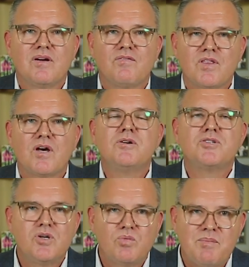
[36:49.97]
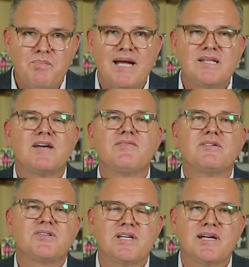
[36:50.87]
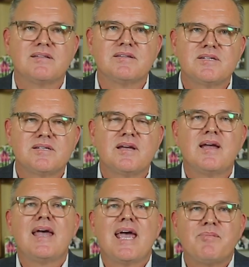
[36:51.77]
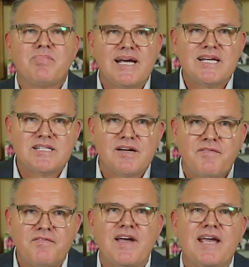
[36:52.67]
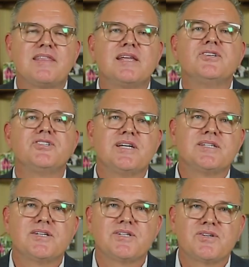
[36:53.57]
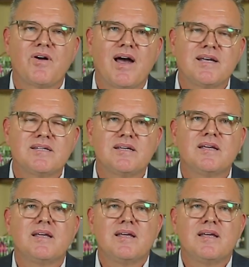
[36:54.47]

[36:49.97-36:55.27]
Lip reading: For those who repent of their sins and place their faith in Jesus Christ,